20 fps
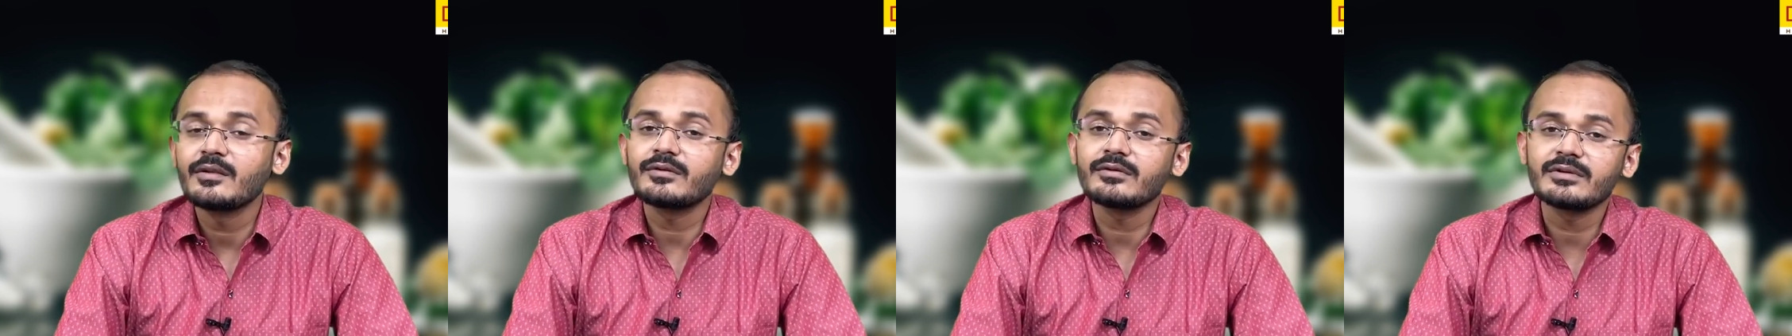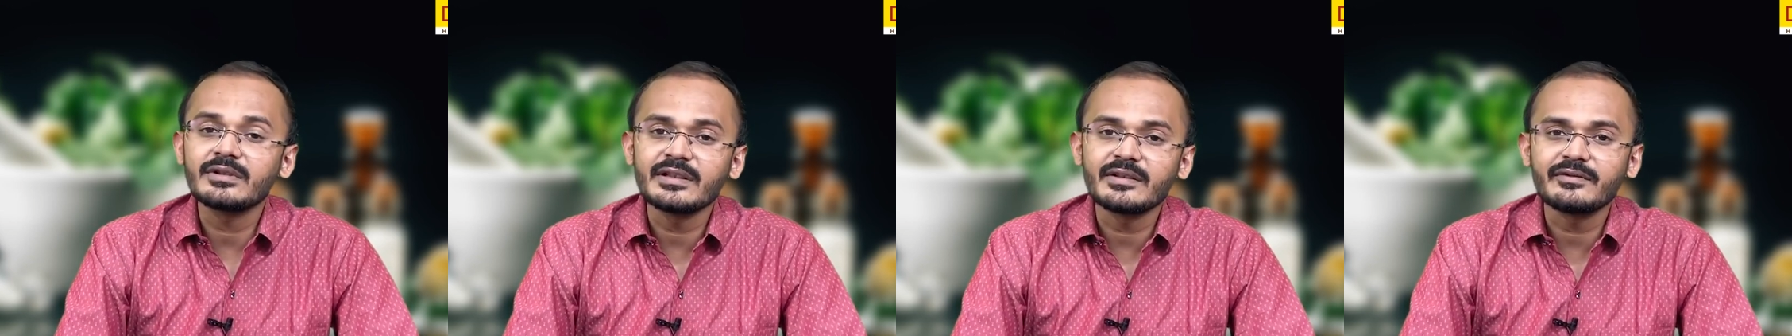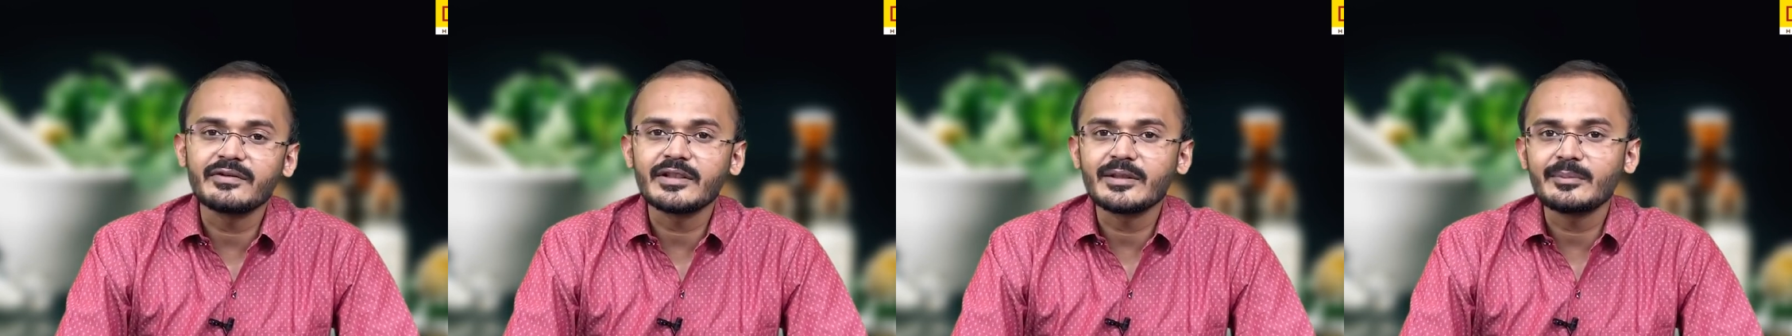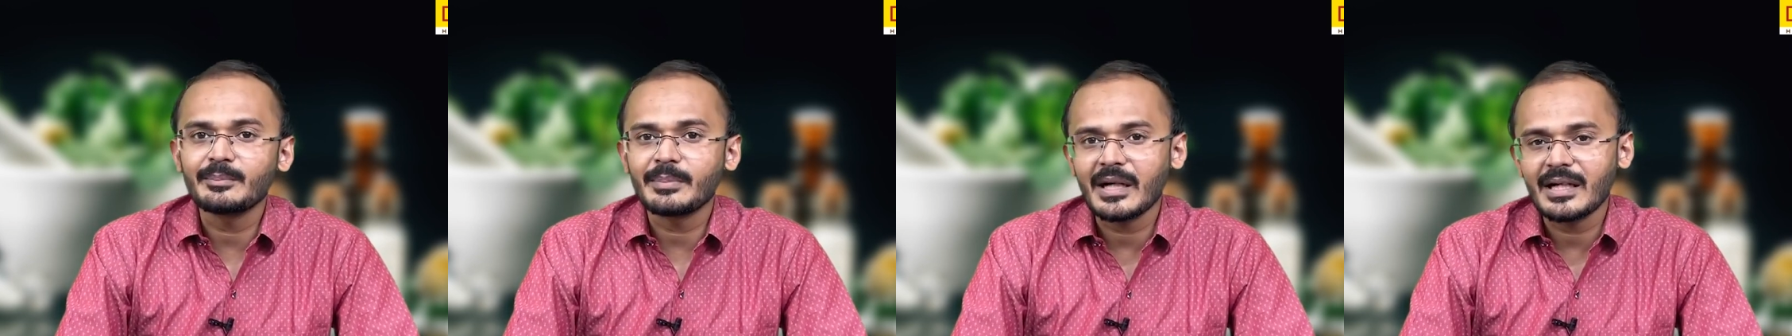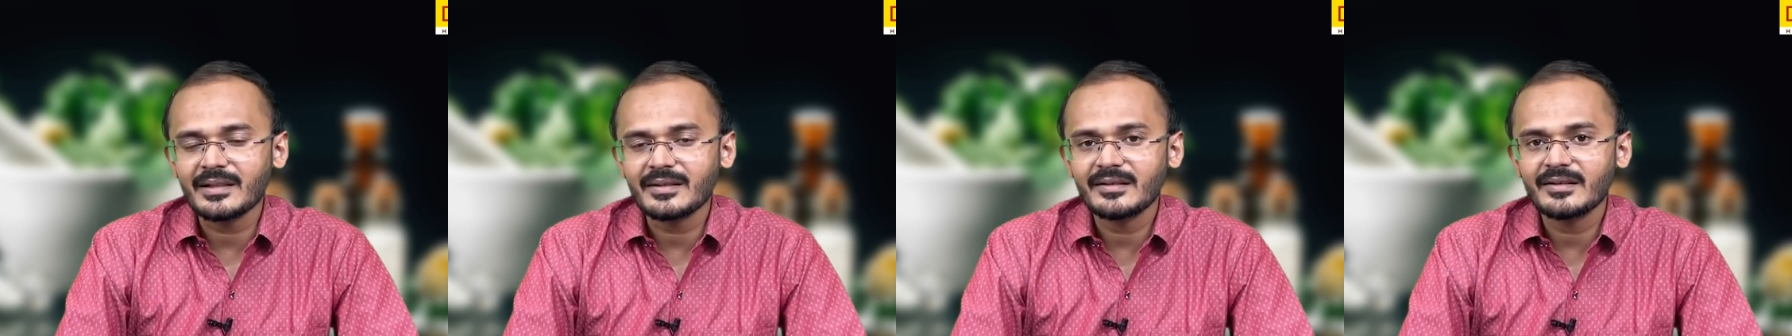to the different
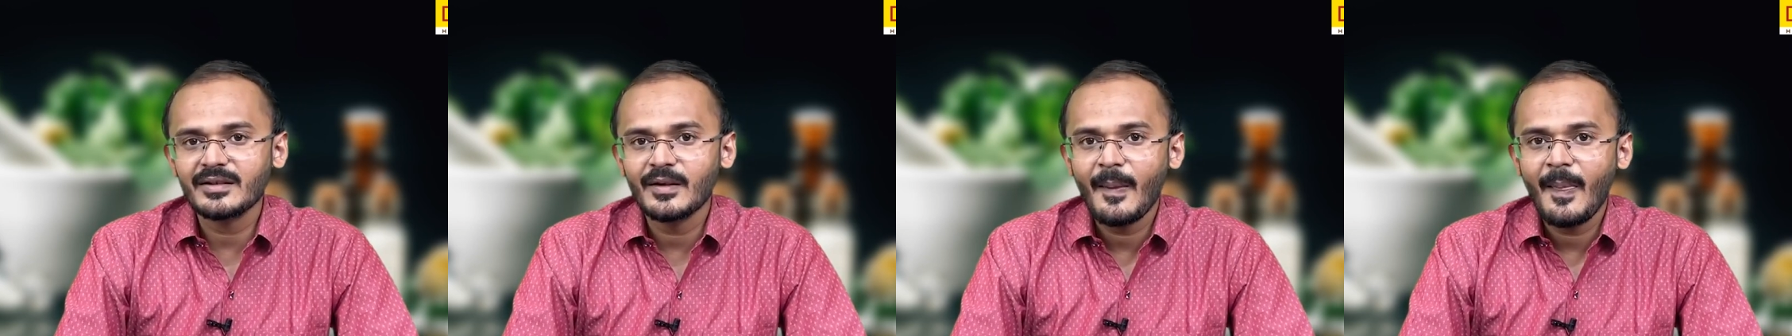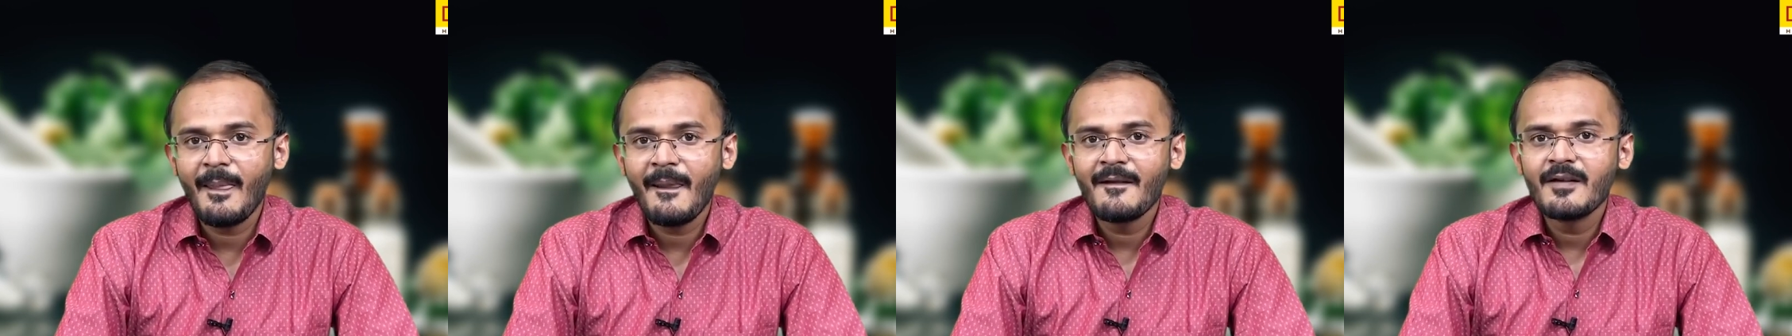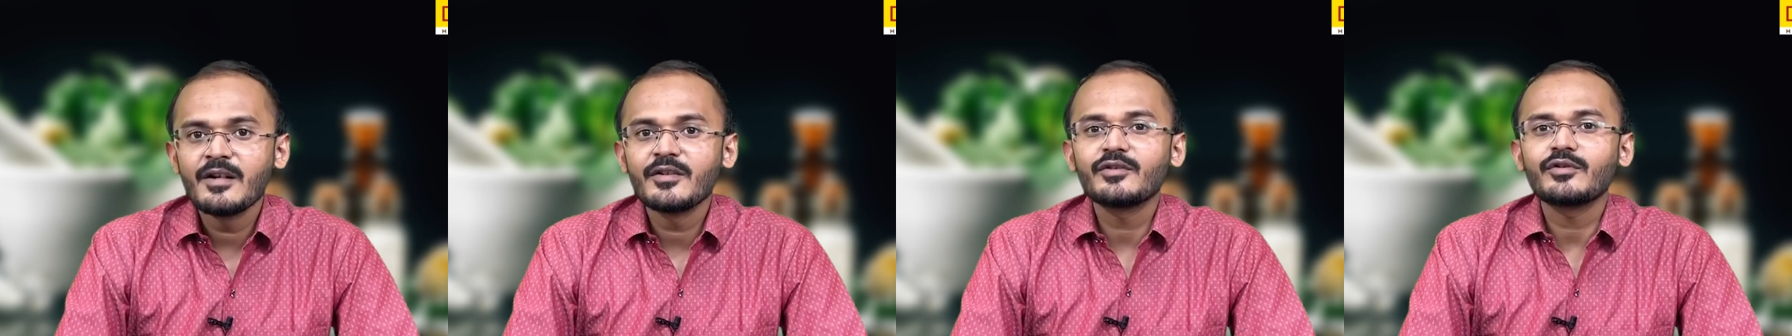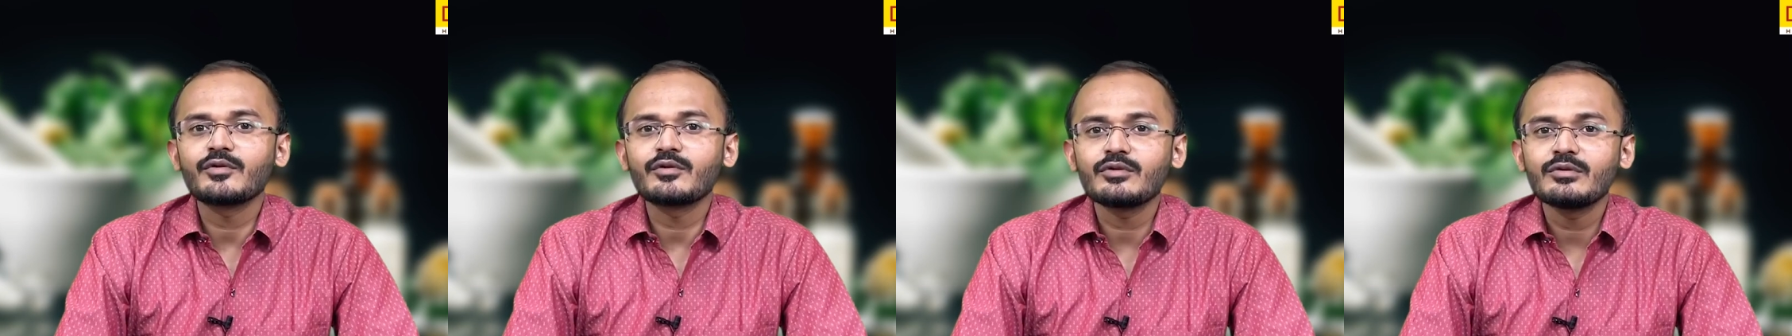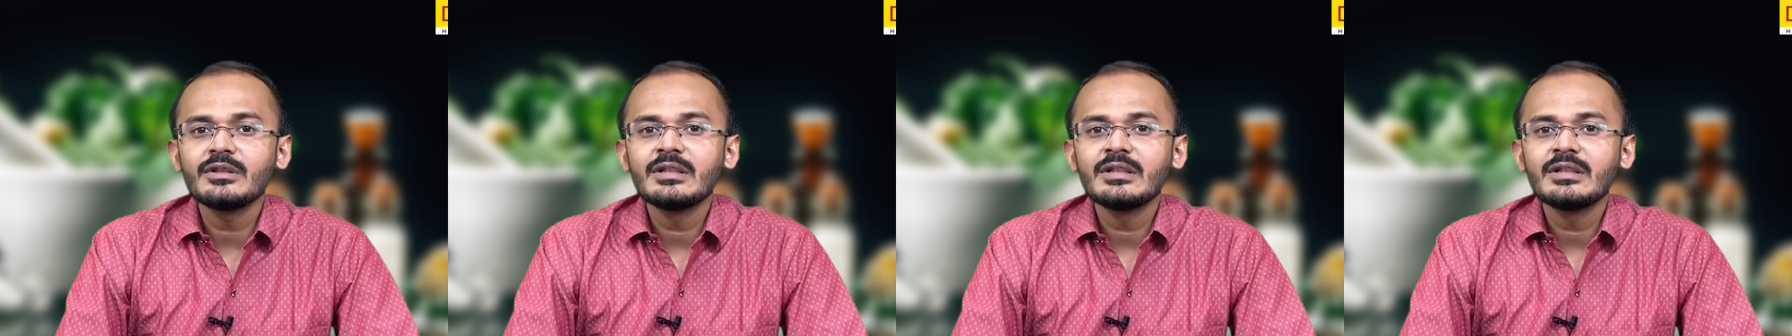parts so